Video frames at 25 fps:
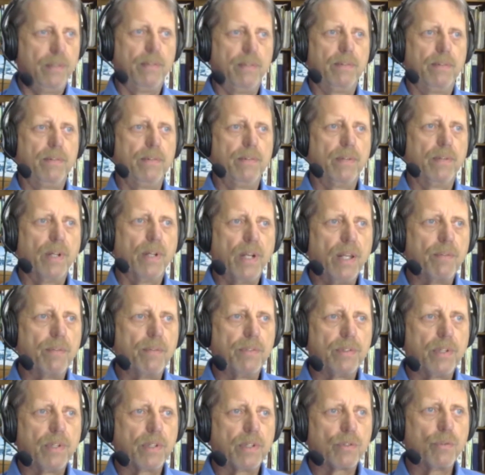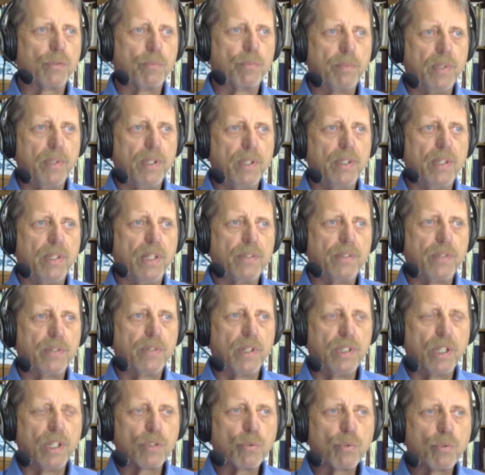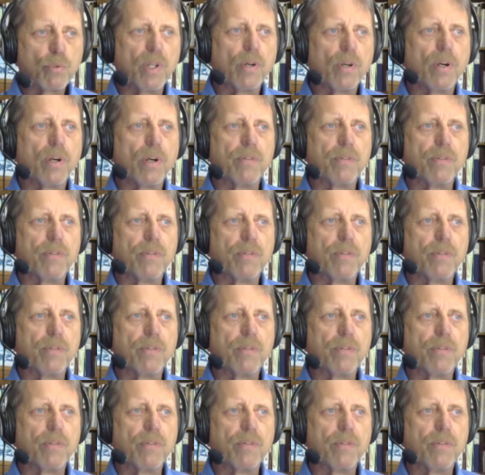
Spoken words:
You're not having sex with me." And they said, "Yes, we are.